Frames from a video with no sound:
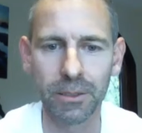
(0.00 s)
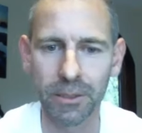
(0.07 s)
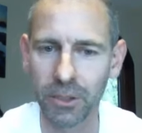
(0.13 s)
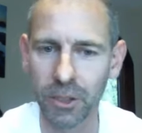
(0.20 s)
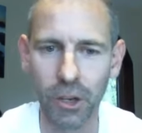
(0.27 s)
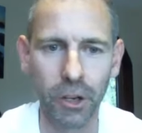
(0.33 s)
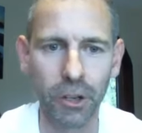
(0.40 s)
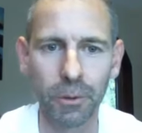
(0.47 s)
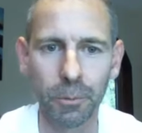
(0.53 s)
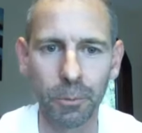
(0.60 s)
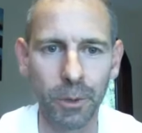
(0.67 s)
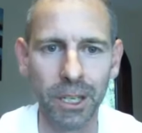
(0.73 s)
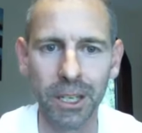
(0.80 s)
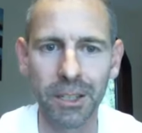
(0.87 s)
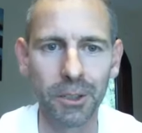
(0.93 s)
we
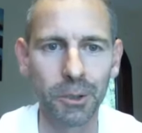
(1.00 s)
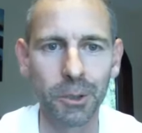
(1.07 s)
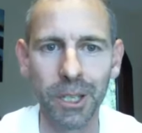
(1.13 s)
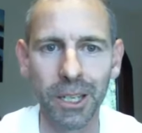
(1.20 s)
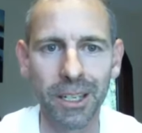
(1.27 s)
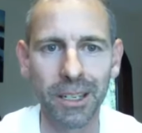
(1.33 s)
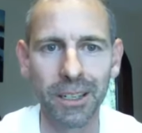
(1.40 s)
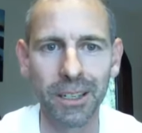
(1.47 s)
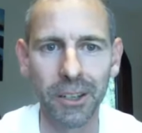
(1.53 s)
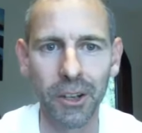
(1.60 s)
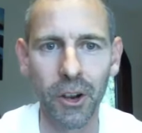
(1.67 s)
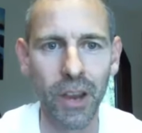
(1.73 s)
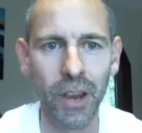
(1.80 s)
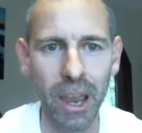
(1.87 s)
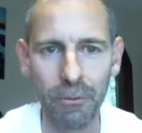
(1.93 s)
need to look at
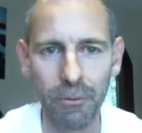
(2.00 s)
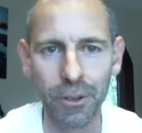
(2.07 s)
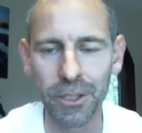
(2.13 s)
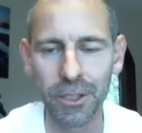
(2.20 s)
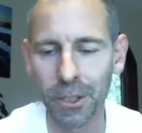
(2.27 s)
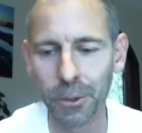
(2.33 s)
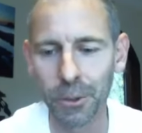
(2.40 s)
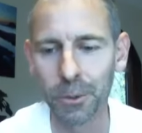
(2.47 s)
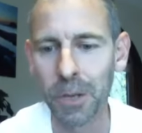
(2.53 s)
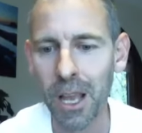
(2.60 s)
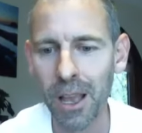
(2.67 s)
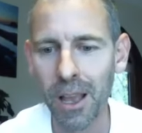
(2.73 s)
every single